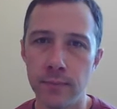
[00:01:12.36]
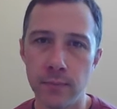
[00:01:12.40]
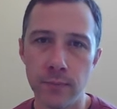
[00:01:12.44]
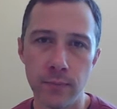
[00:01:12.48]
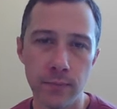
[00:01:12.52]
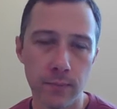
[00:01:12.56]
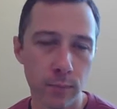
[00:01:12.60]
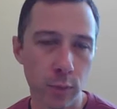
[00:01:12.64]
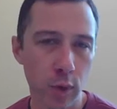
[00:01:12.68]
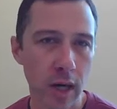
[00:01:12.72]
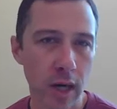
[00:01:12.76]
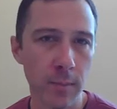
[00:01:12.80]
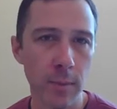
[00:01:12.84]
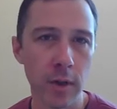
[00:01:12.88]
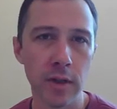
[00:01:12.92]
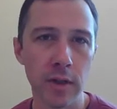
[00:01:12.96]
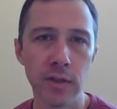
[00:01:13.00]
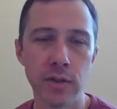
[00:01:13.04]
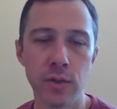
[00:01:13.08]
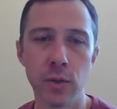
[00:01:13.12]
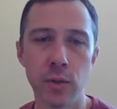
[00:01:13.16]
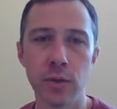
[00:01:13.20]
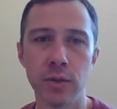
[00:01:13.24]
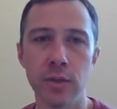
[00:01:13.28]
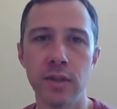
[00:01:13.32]
primary
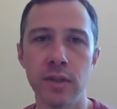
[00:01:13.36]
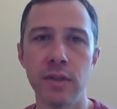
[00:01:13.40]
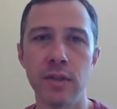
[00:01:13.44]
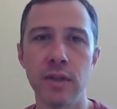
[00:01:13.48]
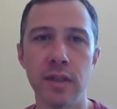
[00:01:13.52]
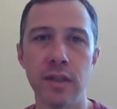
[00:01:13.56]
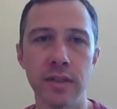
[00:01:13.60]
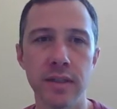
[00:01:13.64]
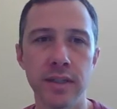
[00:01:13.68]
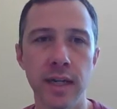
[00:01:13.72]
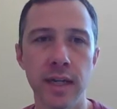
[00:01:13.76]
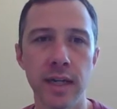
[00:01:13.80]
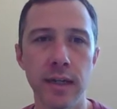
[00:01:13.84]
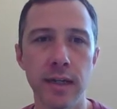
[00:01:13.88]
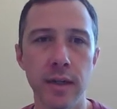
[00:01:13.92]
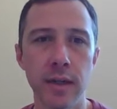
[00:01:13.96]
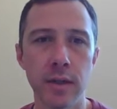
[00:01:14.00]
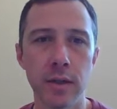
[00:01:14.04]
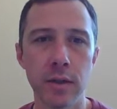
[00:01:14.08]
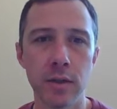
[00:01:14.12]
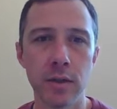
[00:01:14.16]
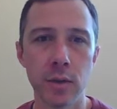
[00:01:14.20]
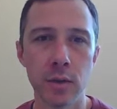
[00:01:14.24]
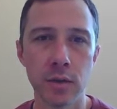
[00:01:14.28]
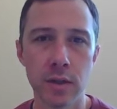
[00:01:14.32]
sources and secondary
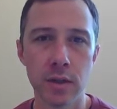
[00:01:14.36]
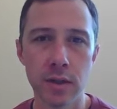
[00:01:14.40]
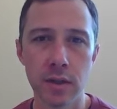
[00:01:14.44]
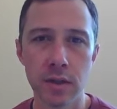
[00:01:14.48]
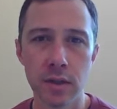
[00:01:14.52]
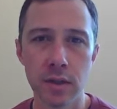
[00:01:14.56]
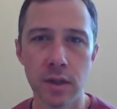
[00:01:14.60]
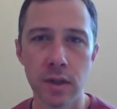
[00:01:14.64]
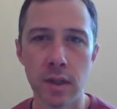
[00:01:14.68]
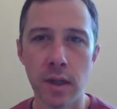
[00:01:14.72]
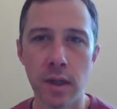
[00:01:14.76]
sources.